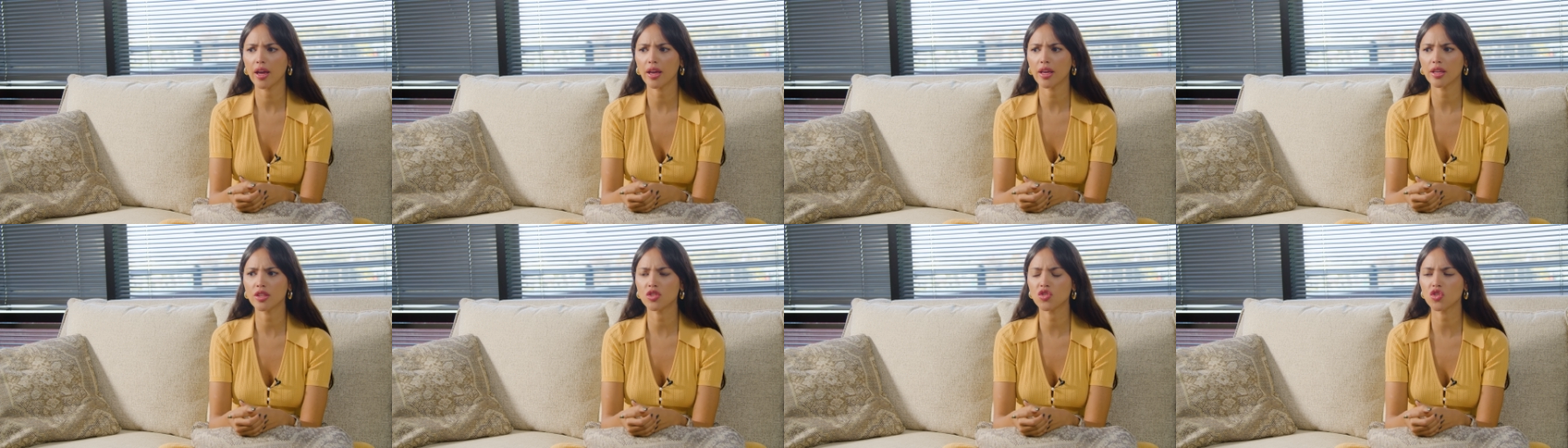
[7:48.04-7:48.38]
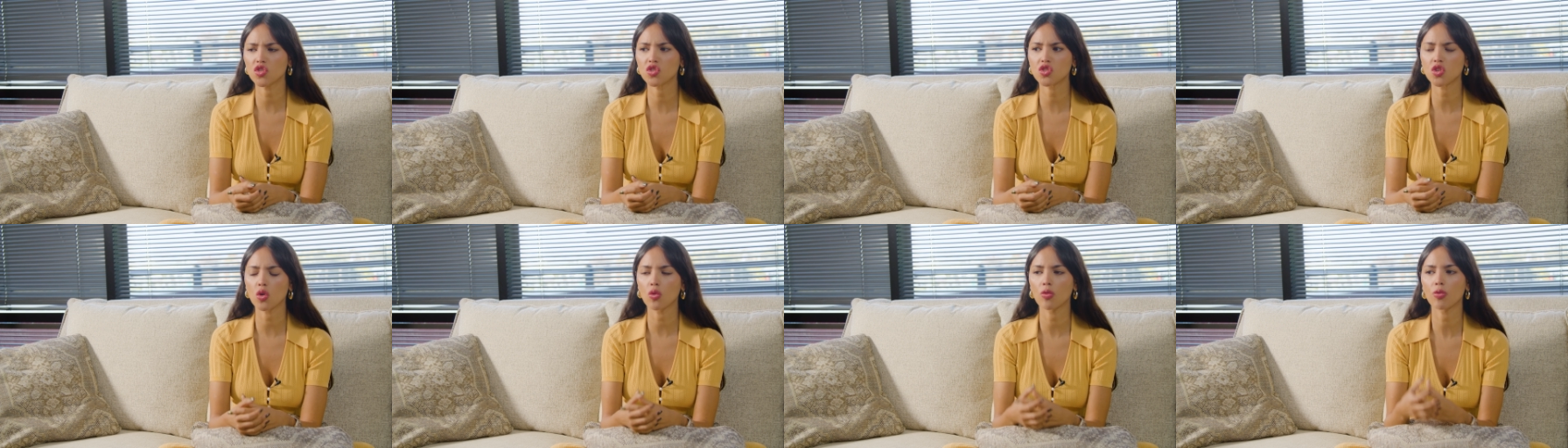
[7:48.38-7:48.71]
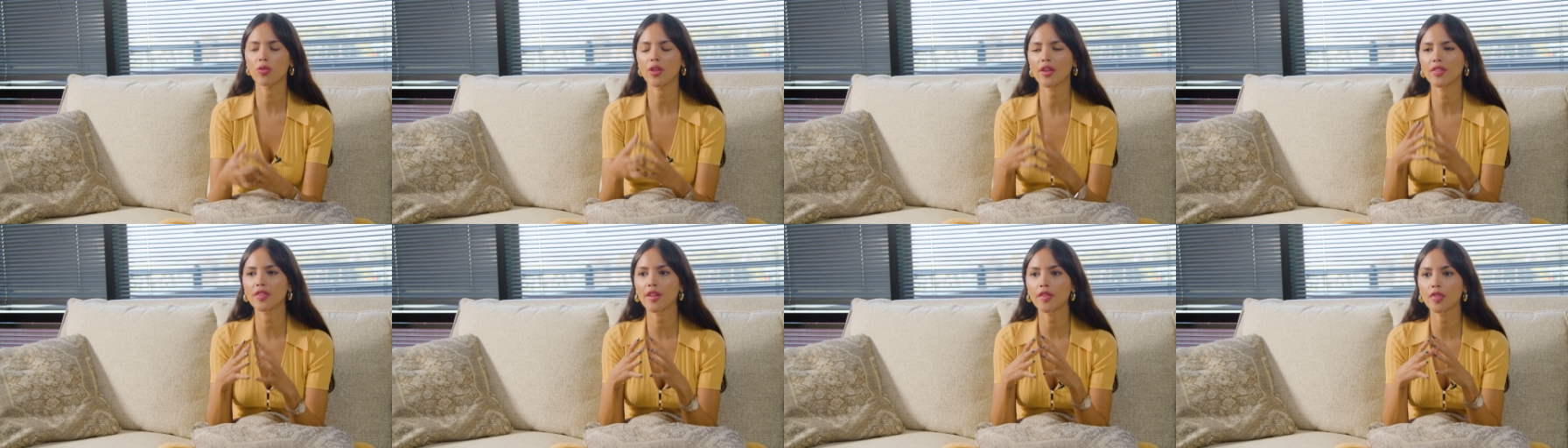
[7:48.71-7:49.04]
I just don't
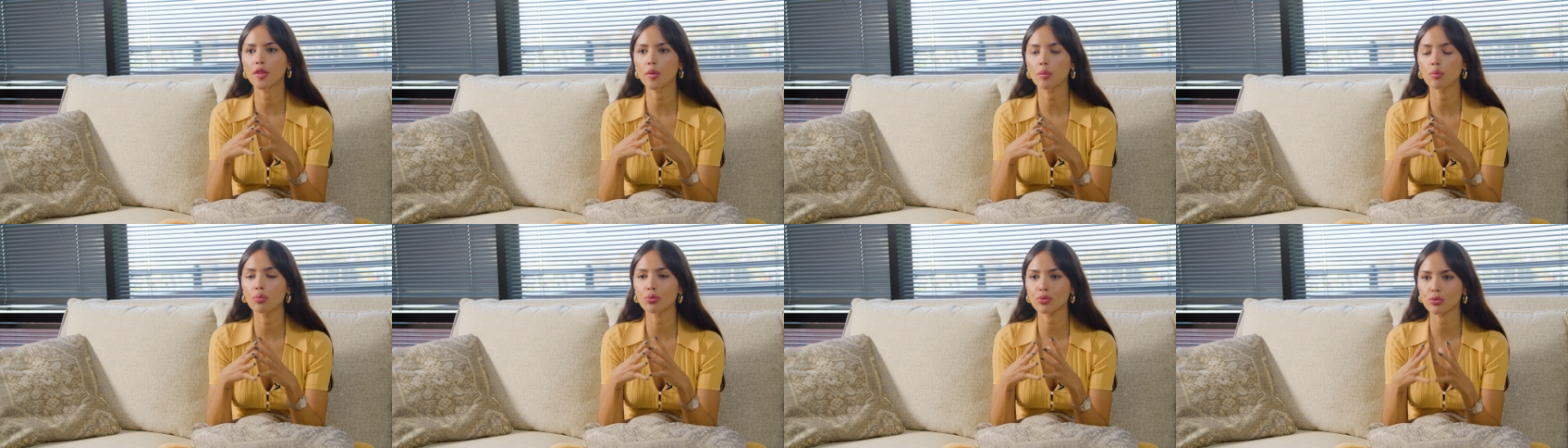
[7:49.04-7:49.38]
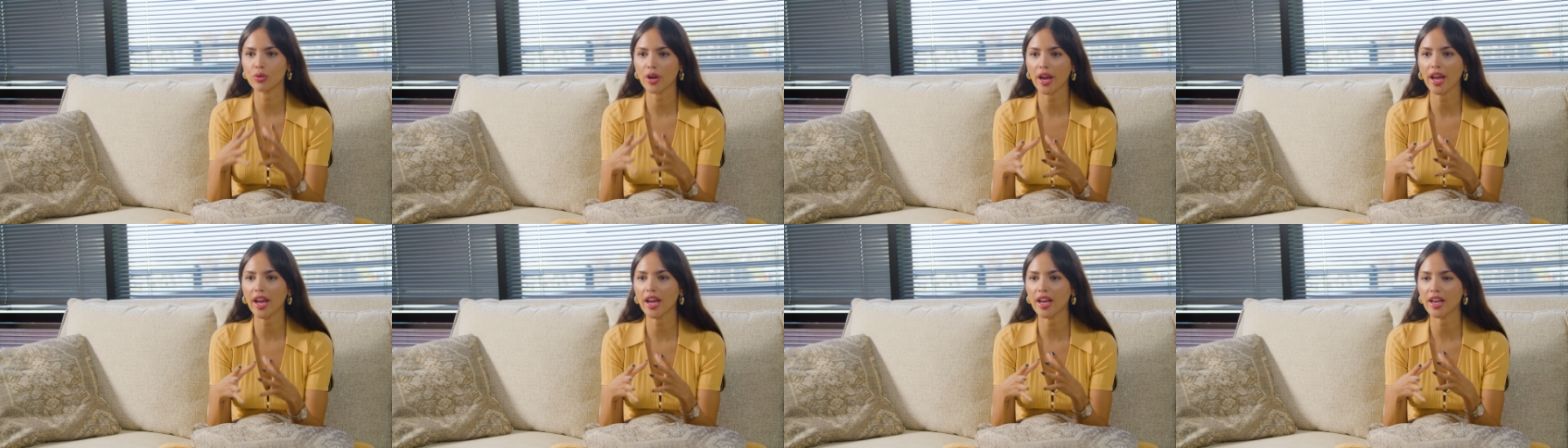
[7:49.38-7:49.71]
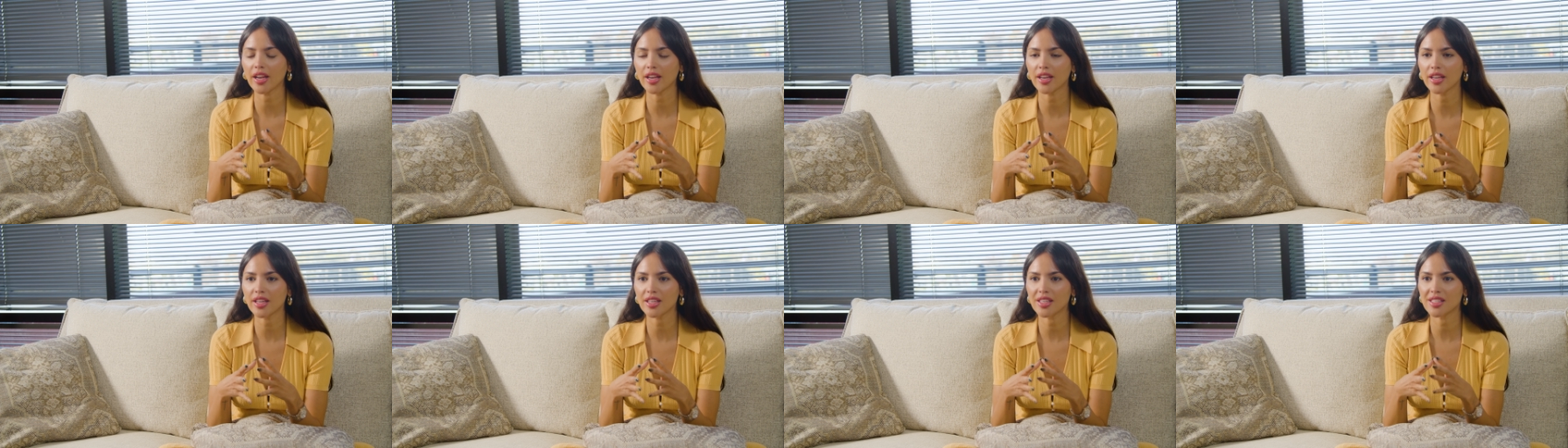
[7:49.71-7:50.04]
think that the
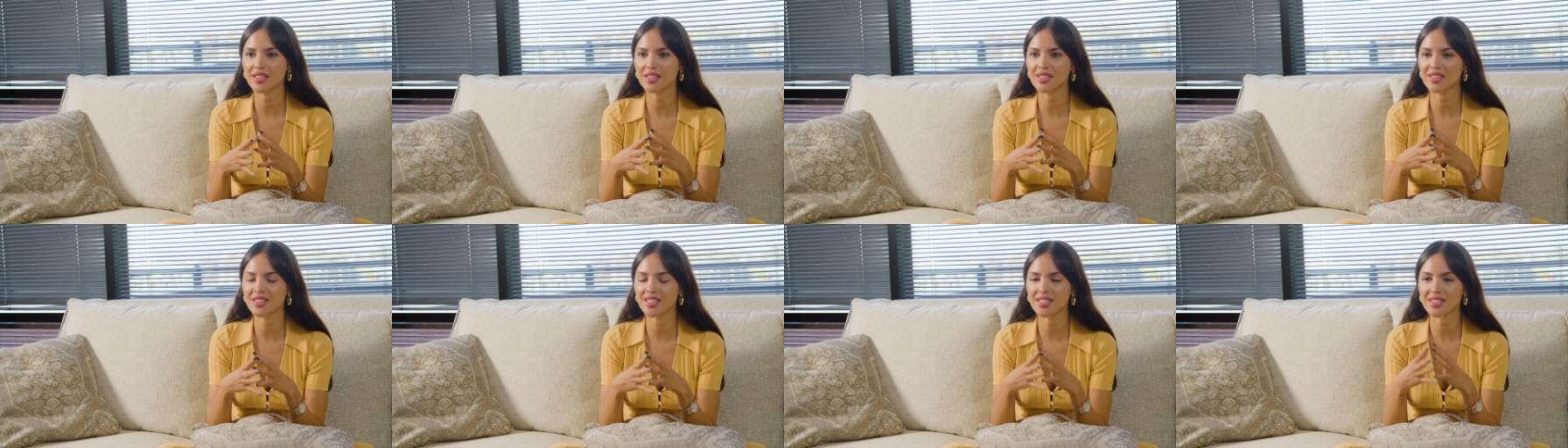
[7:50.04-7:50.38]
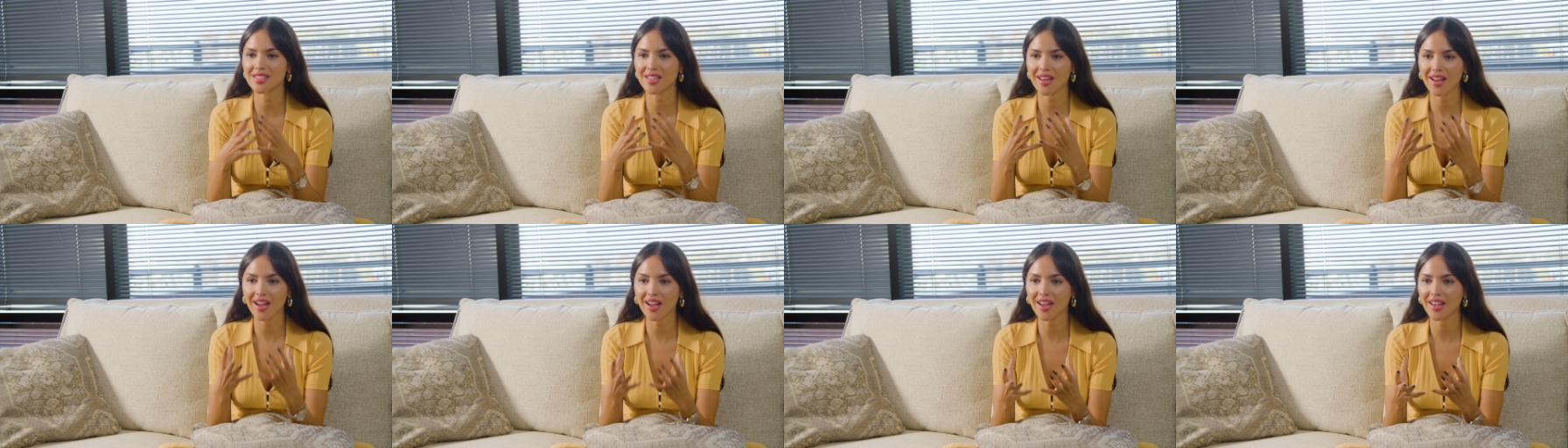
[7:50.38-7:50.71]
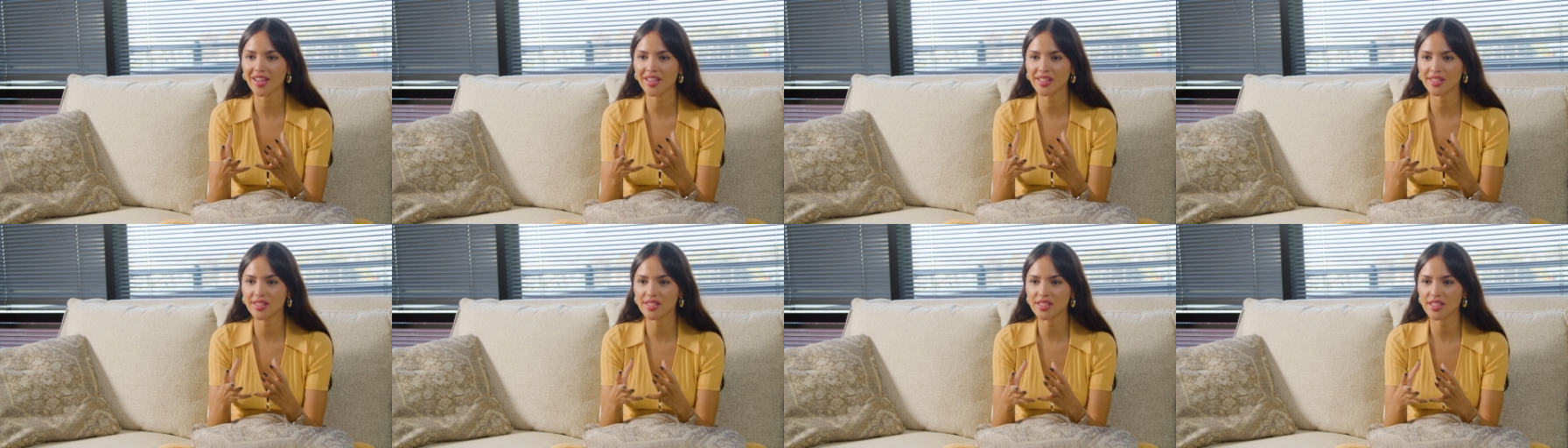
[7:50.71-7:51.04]
brain is
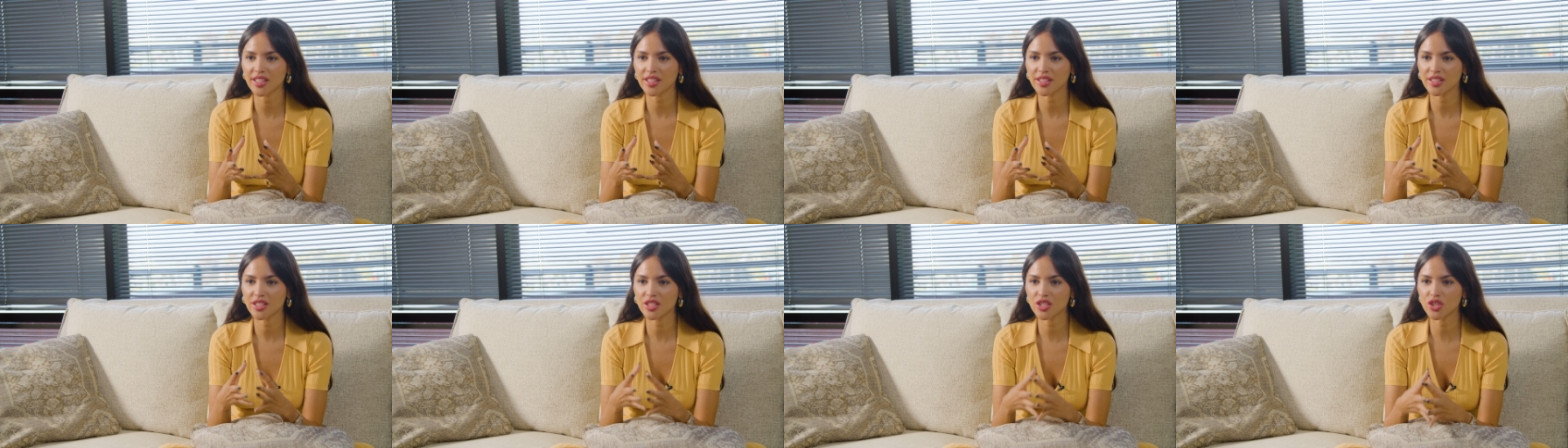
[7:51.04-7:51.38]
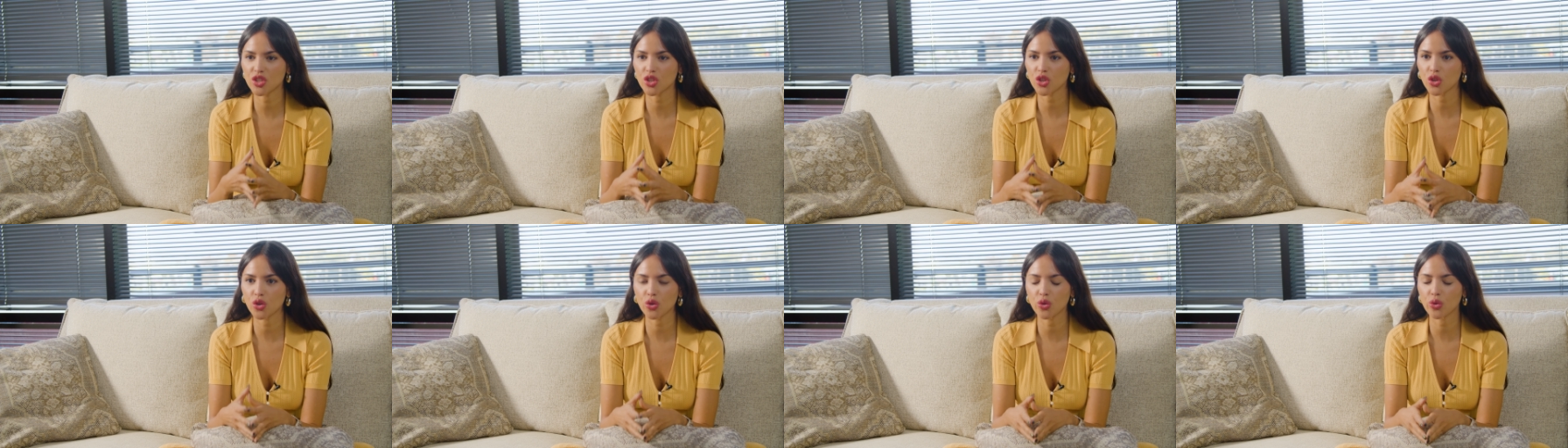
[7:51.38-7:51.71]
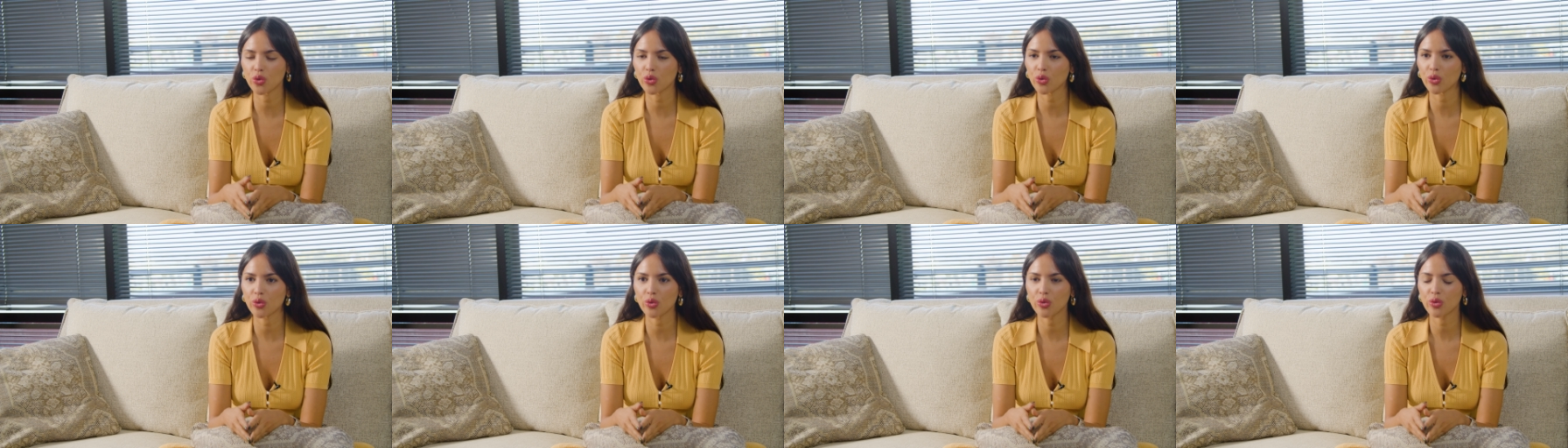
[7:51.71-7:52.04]
designed
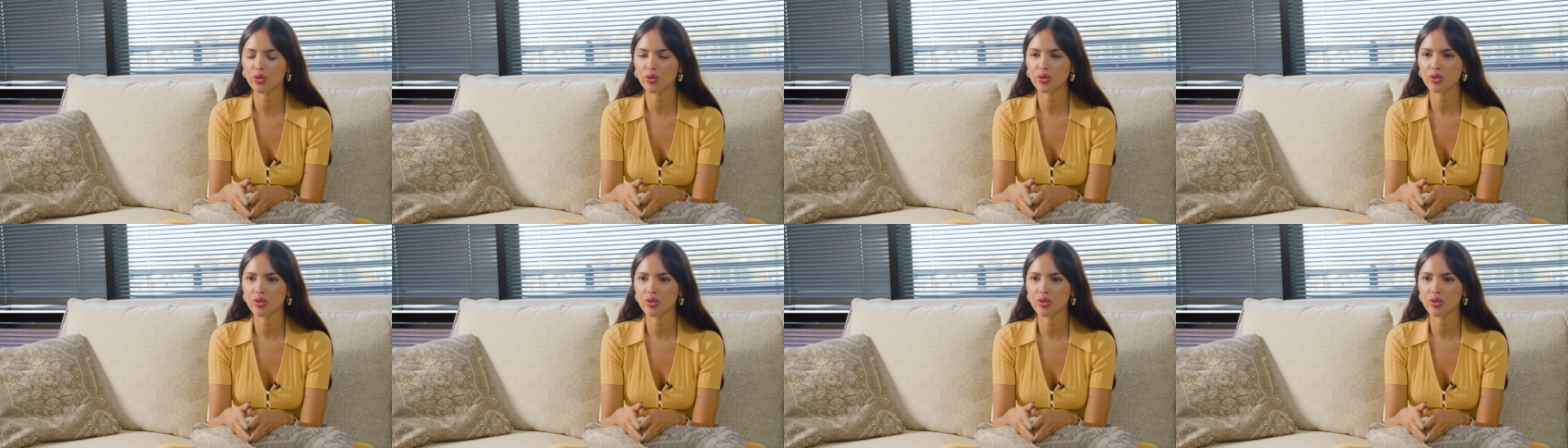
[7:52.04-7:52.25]
to